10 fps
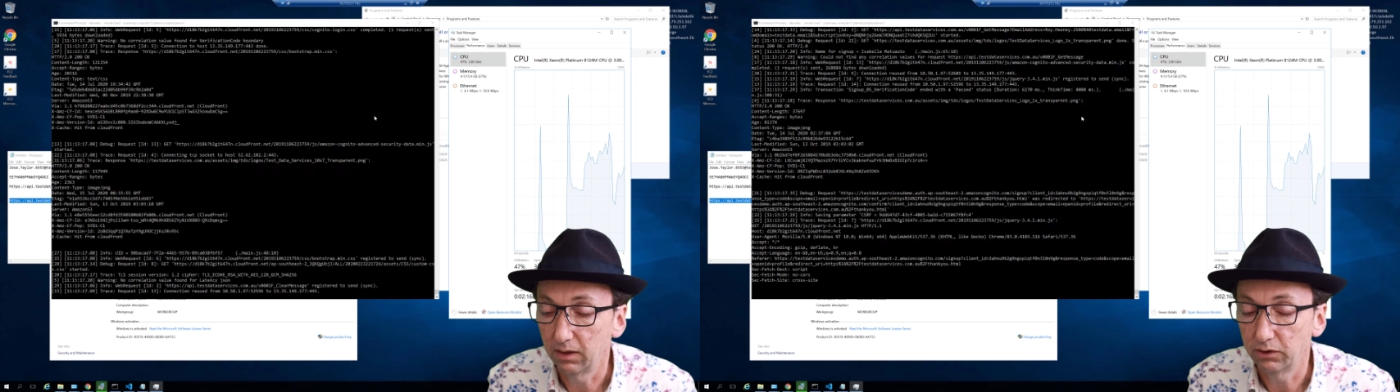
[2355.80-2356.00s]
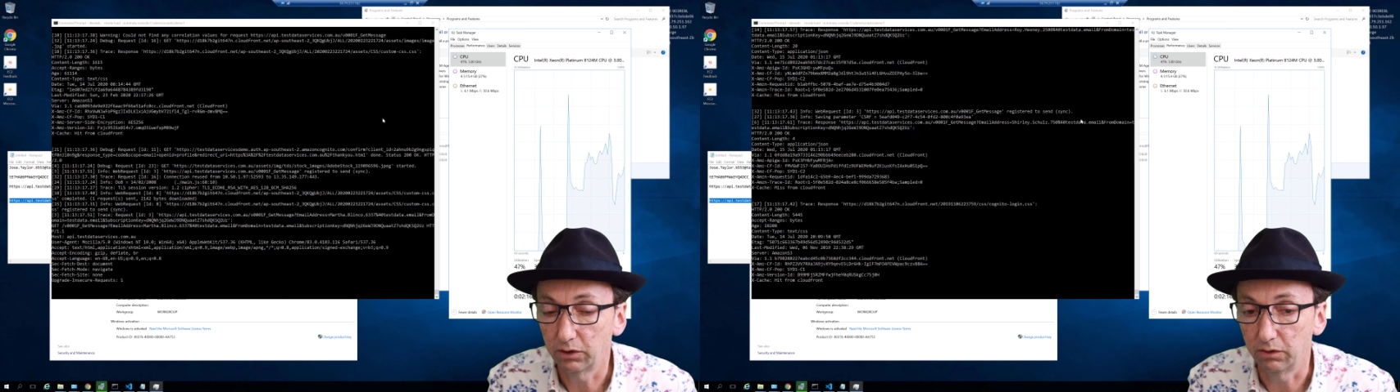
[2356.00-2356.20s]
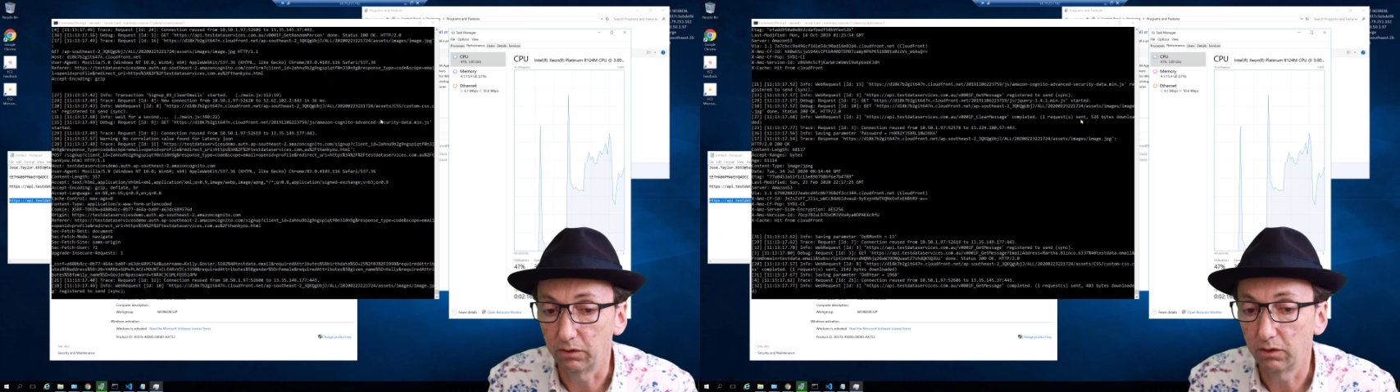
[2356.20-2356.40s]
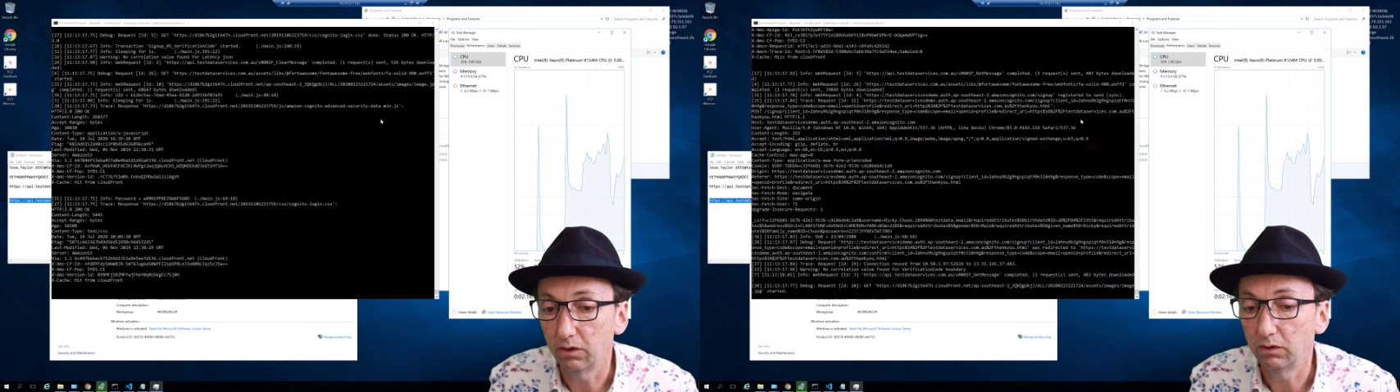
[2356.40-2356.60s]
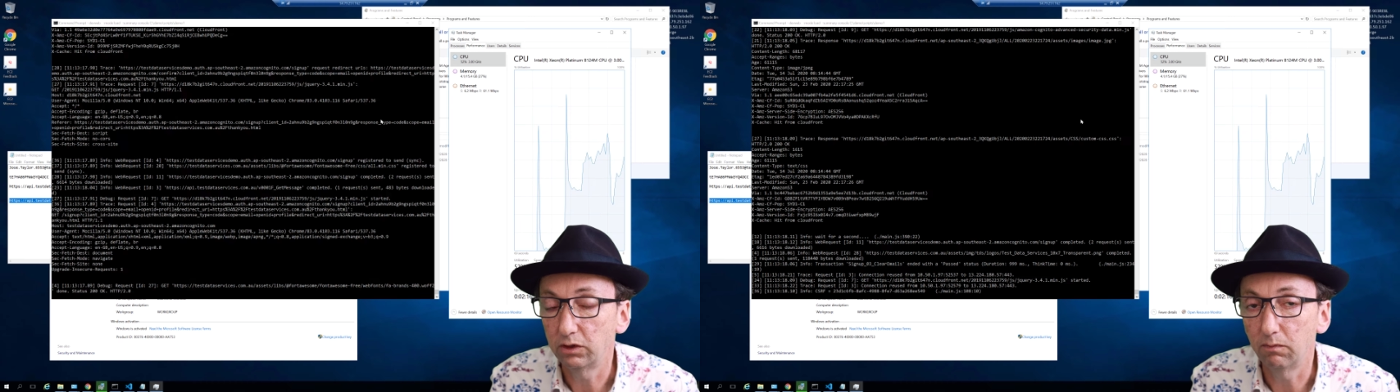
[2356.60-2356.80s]
So
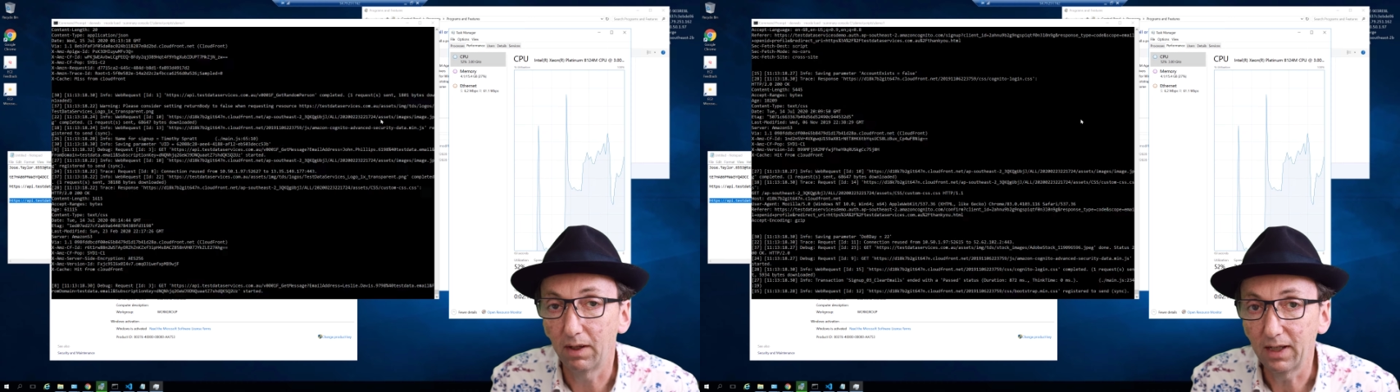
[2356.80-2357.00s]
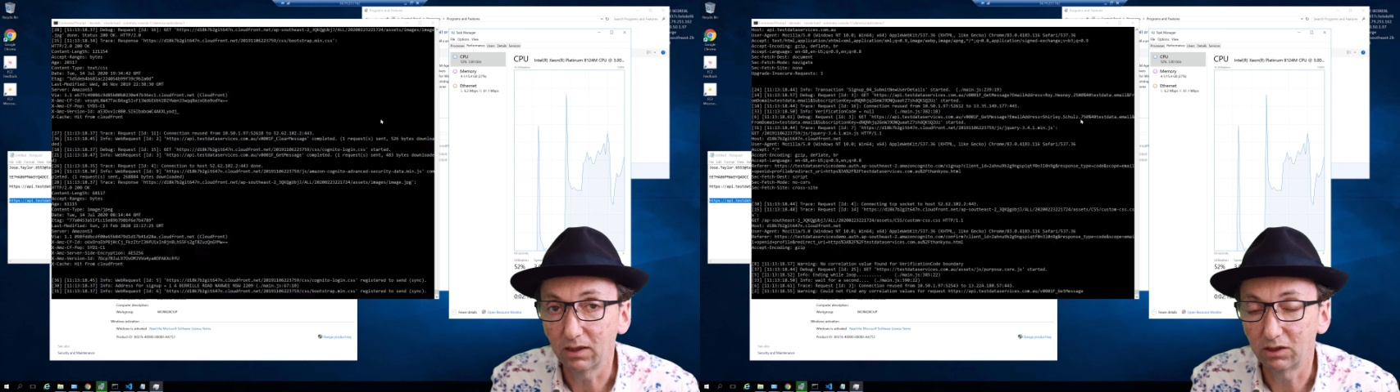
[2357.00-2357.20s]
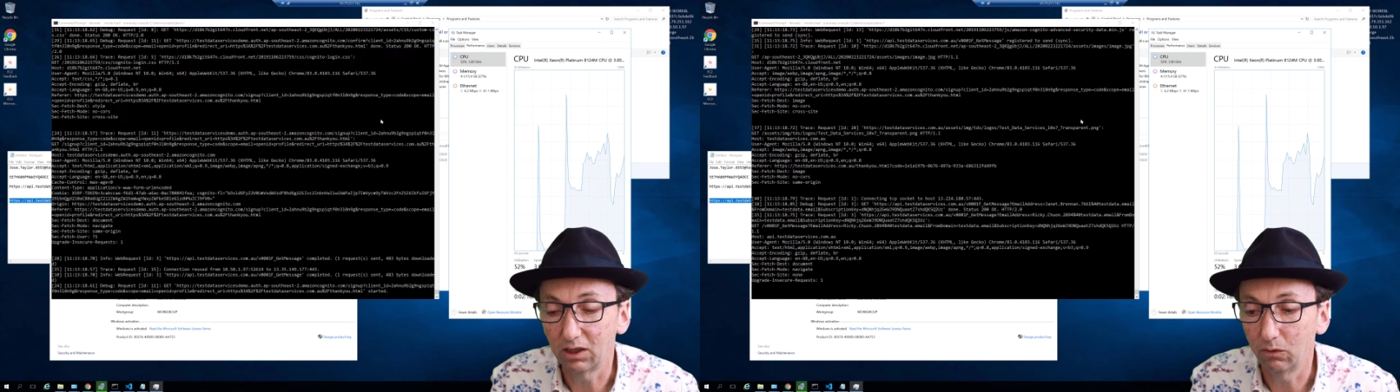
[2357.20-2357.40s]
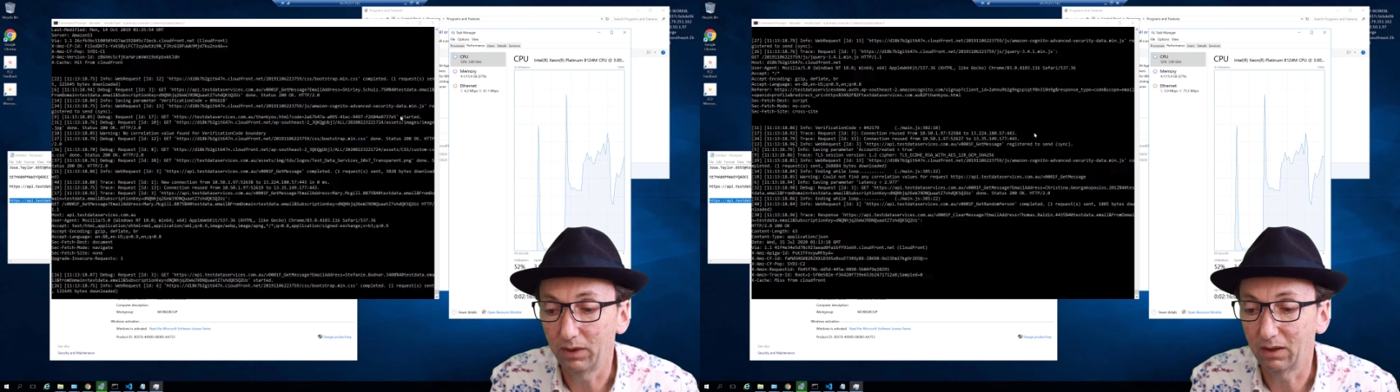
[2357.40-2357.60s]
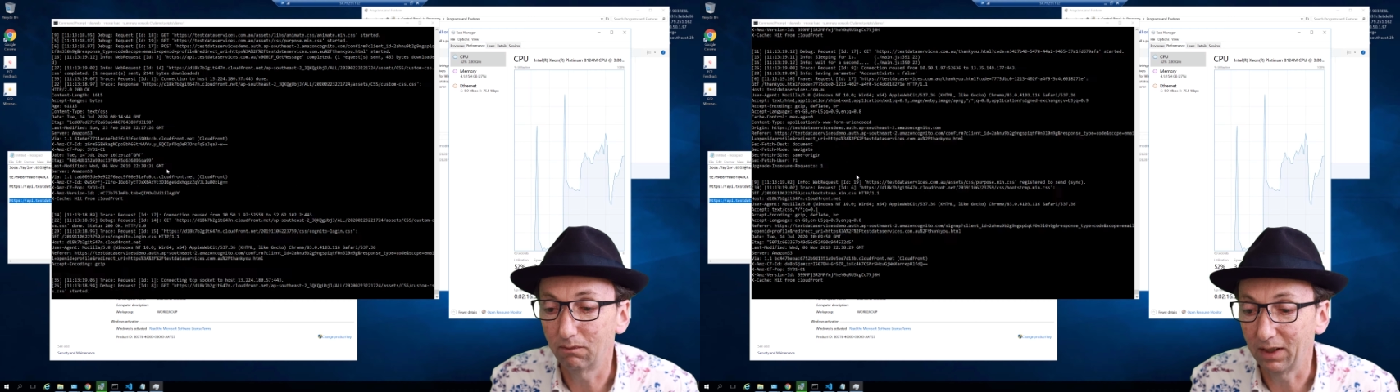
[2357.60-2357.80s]
to make it so that we
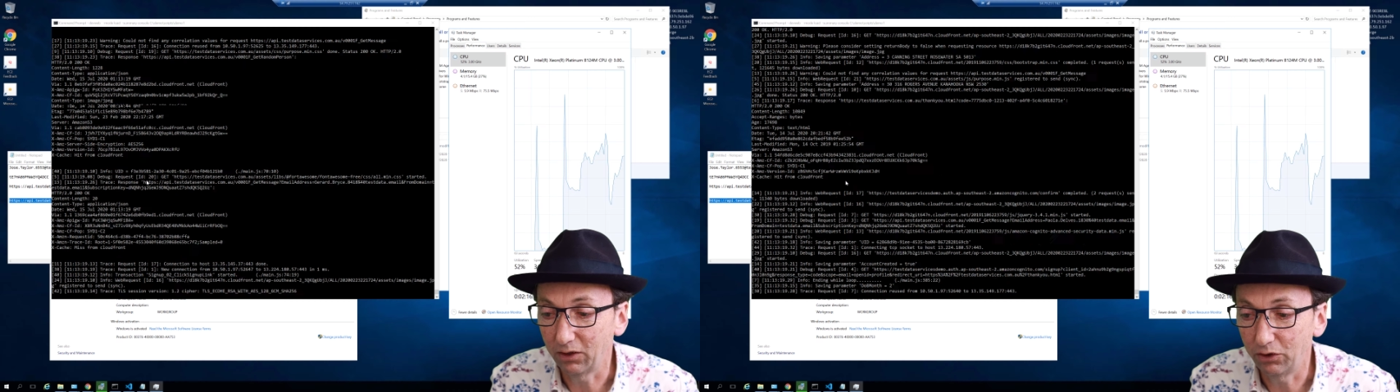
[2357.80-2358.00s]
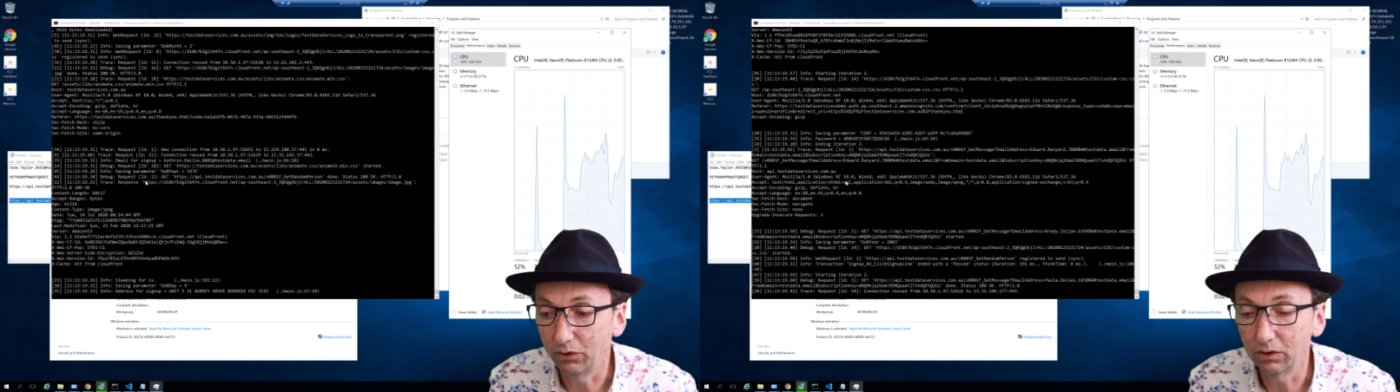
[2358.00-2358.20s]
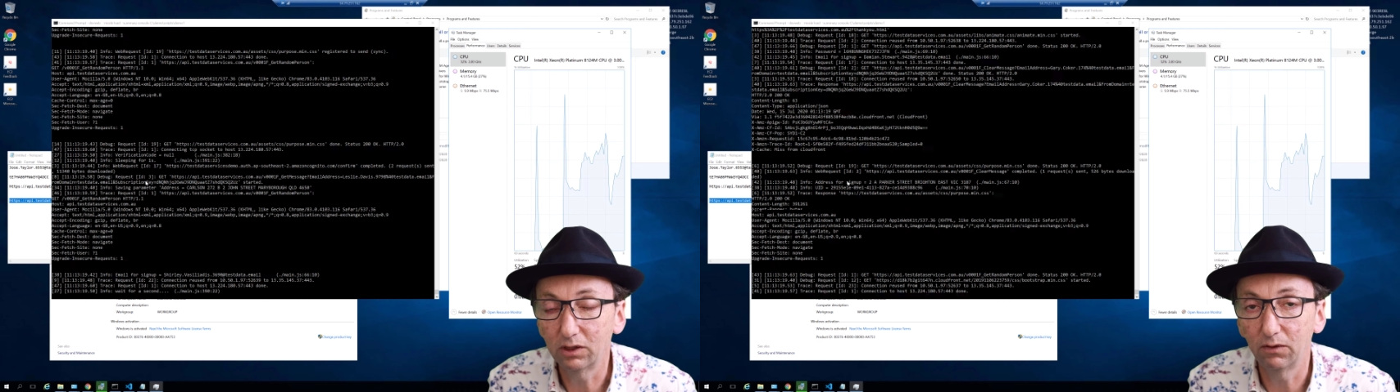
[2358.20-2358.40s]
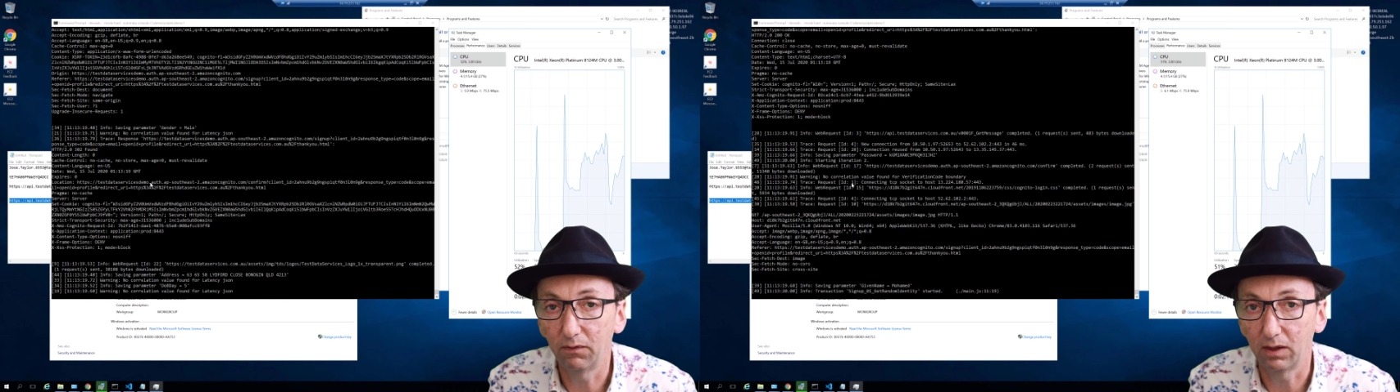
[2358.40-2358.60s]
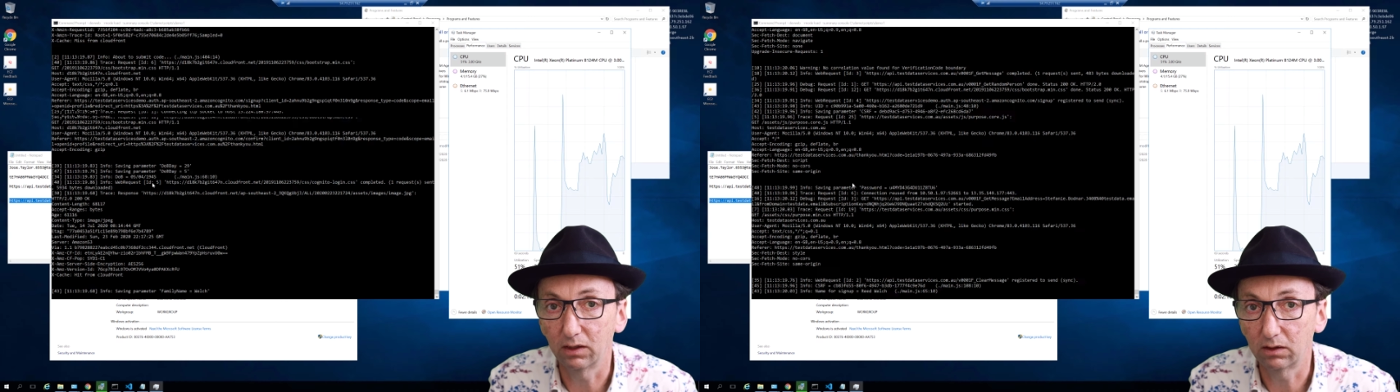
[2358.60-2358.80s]
can make use
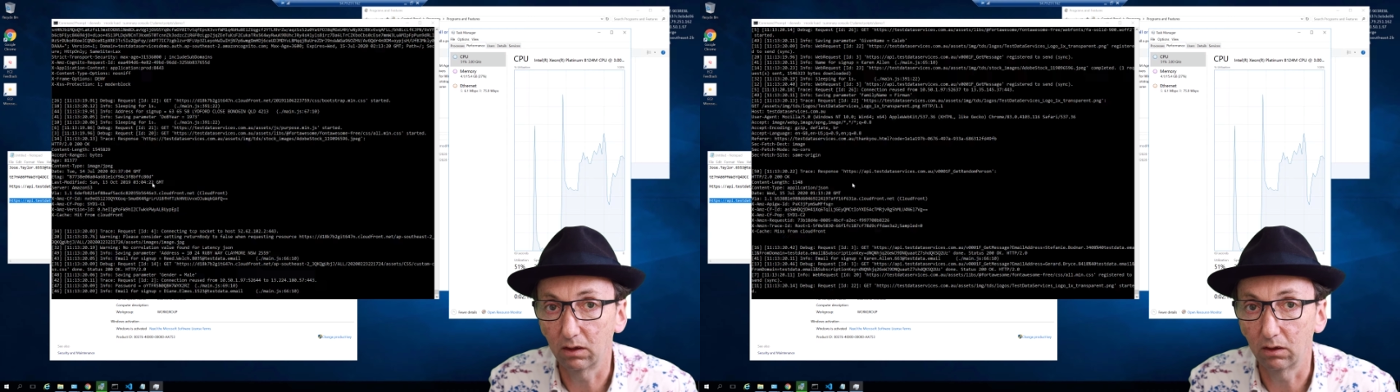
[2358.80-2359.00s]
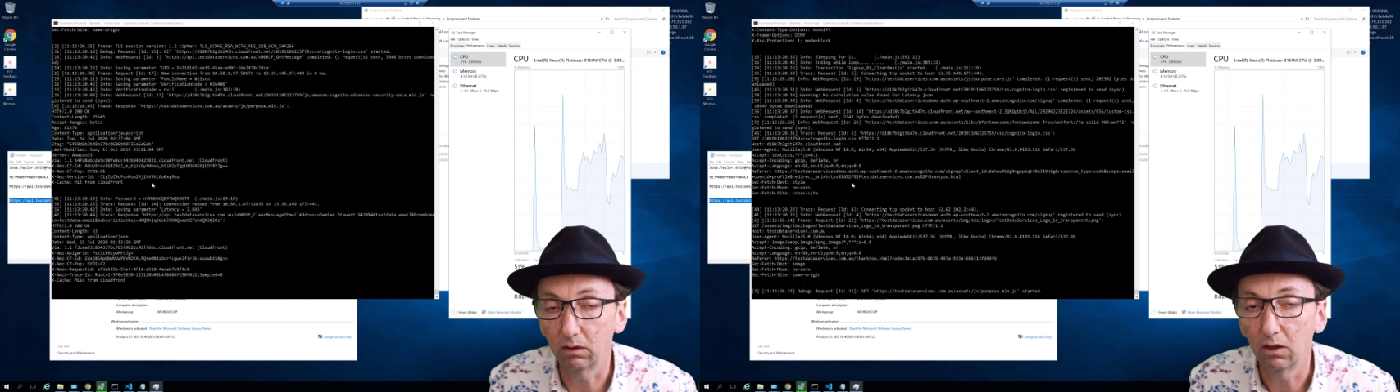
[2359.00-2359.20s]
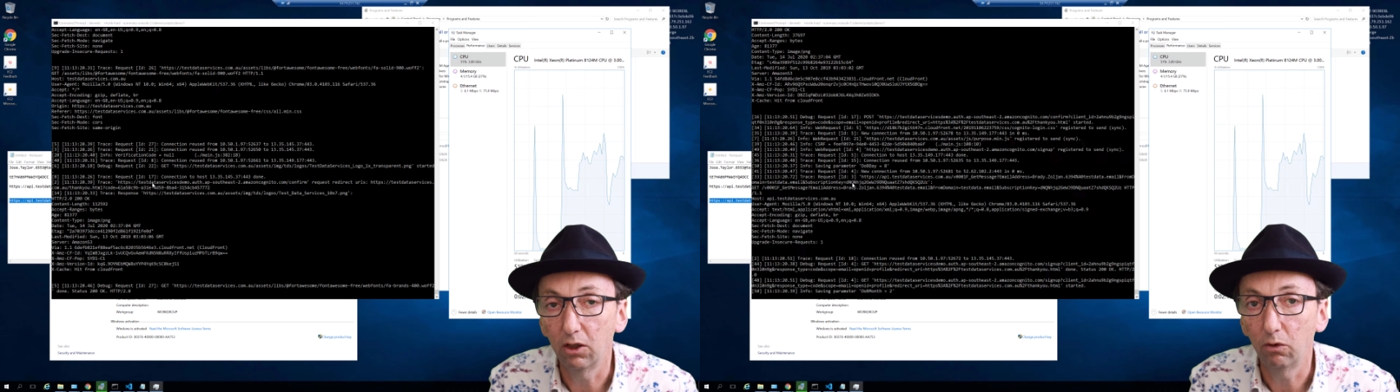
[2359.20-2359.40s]
of this, though,